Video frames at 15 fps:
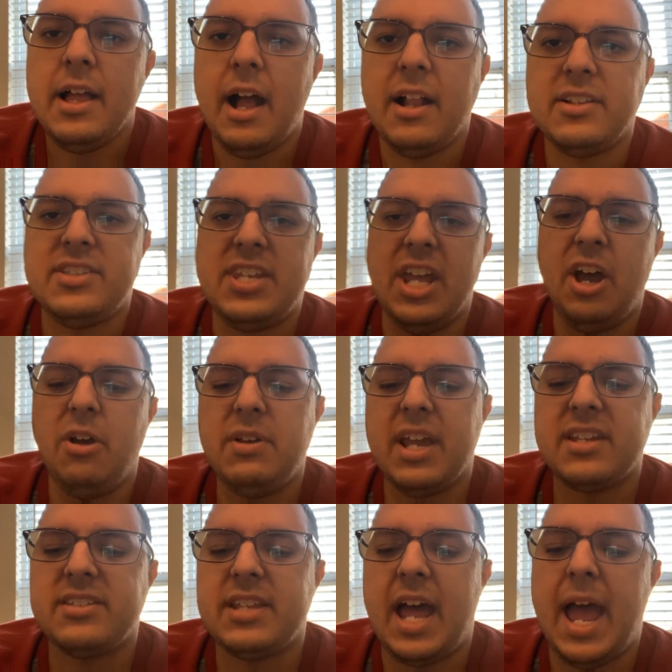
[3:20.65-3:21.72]
Until
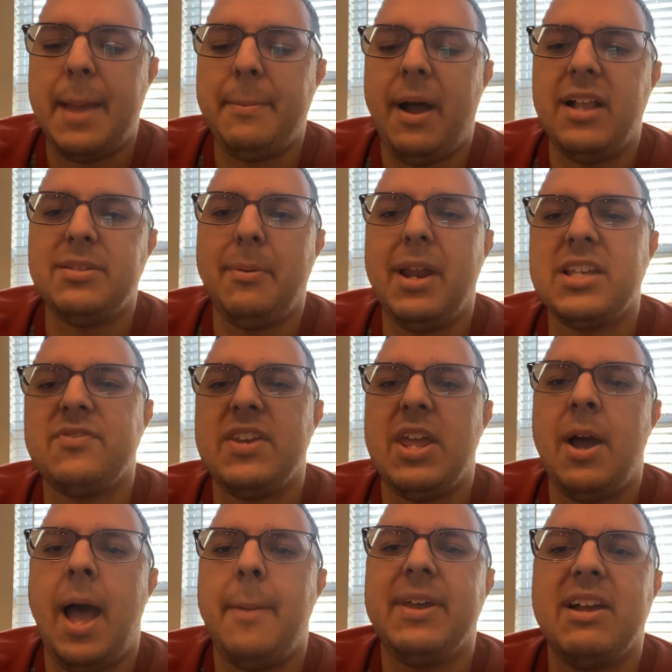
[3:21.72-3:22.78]
next time, until my next video,
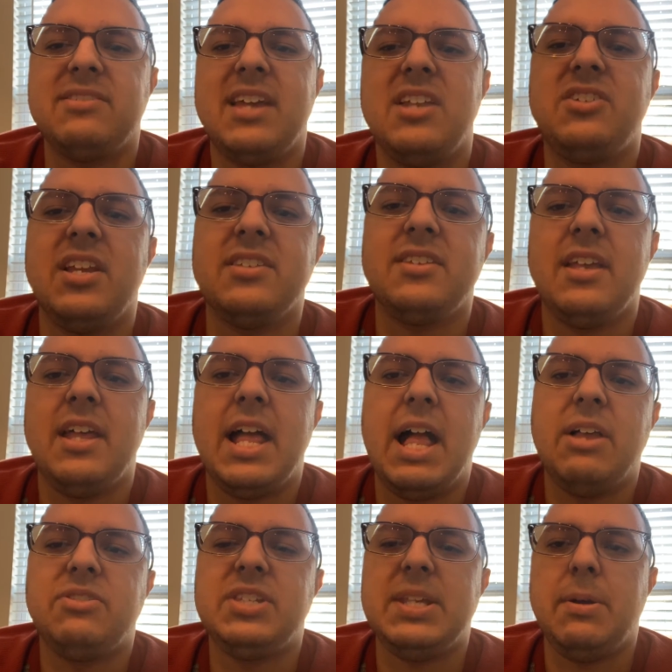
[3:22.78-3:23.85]
I'm Miguel Sanchez.
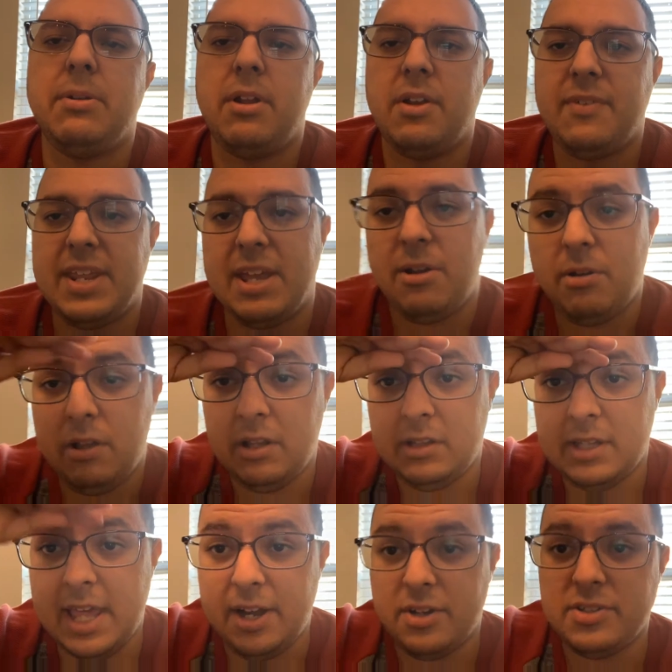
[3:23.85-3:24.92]
I'll see you in another video.
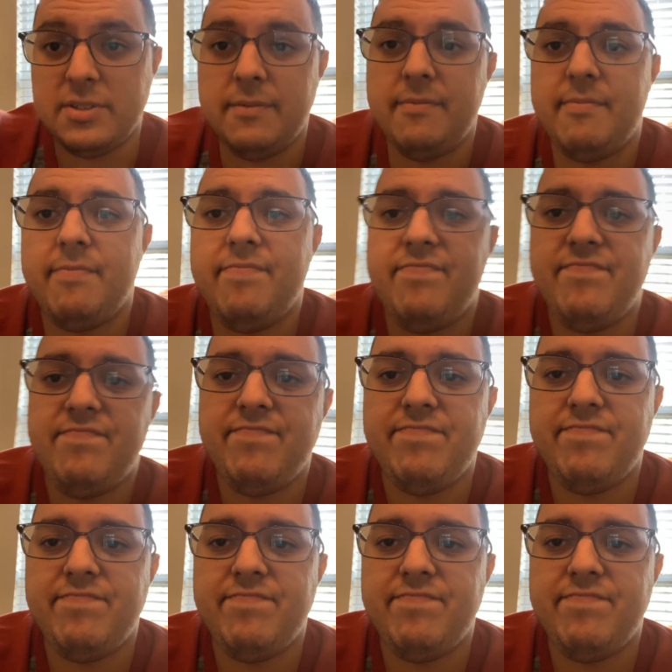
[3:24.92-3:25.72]
Laters.